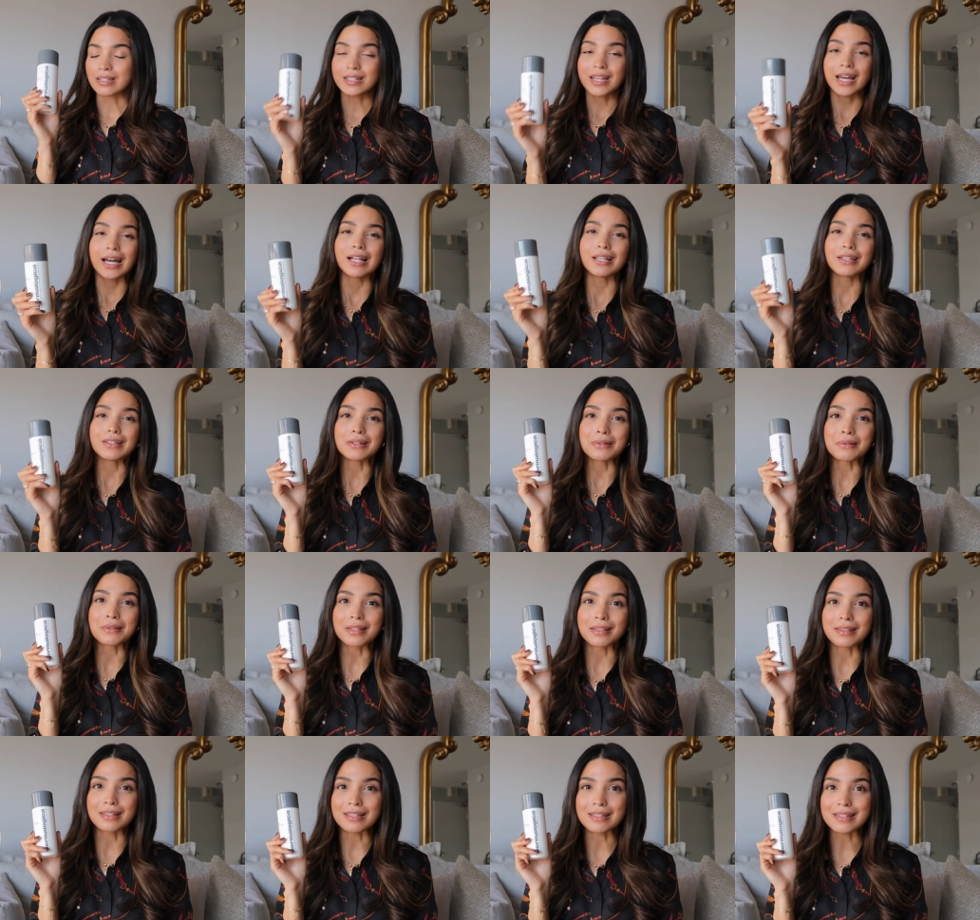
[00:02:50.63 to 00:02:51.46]
tell you
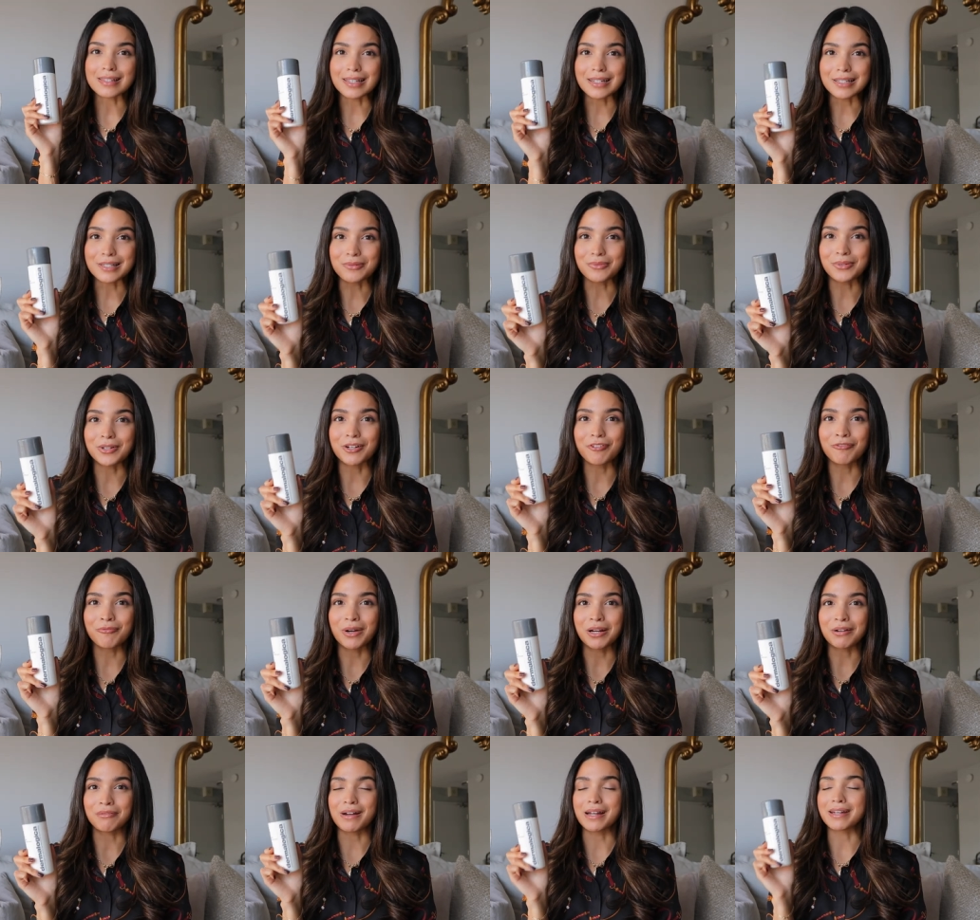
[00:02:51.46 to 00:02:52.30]
that this gets rid of
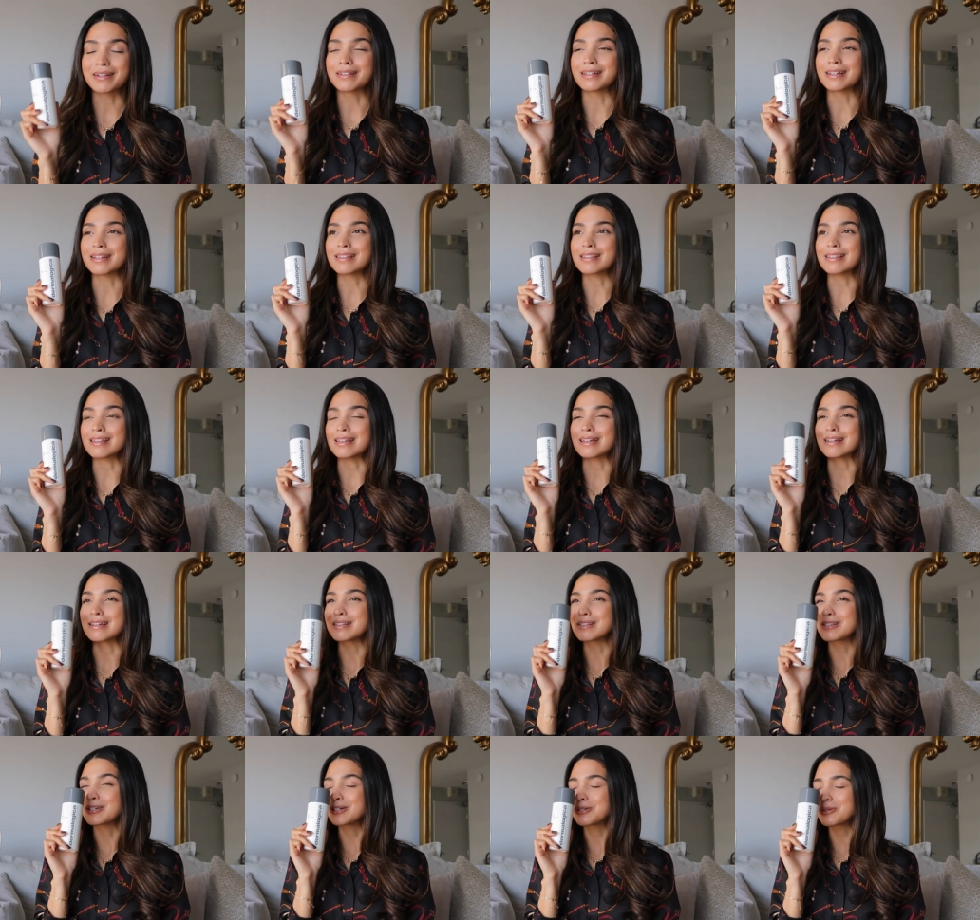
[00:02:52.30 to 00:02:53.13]
my redness, it
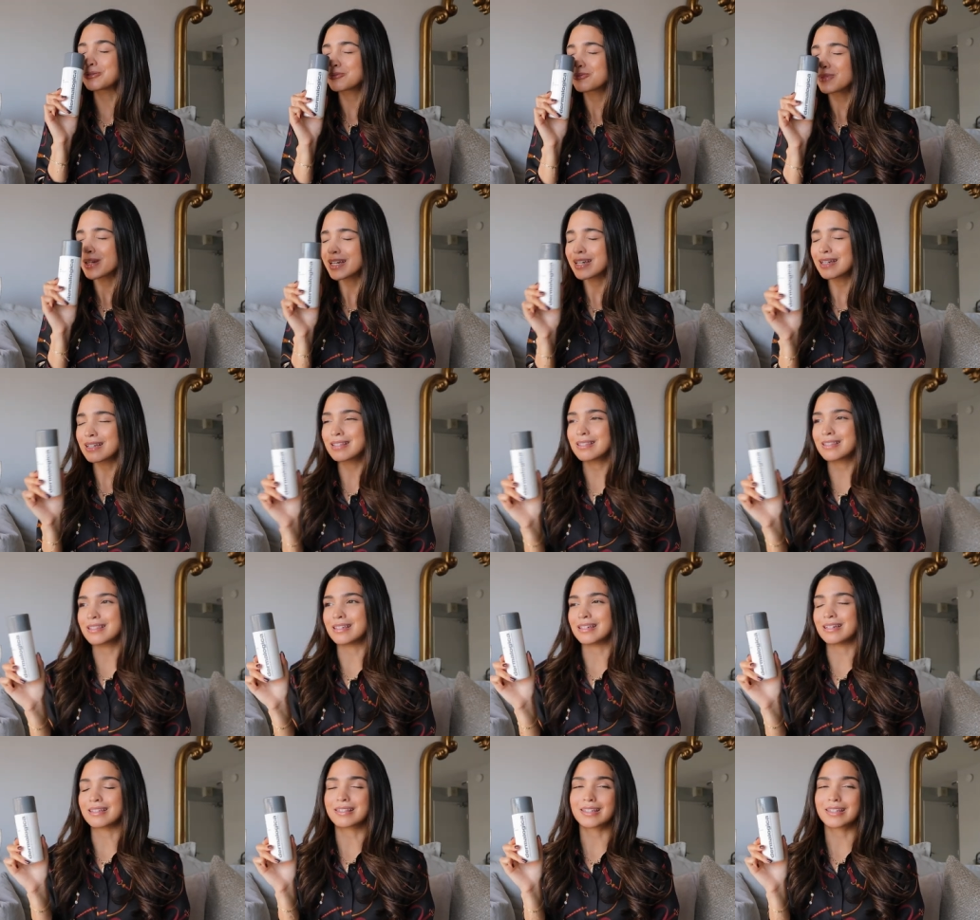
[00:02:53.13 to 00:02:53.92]
is crazy.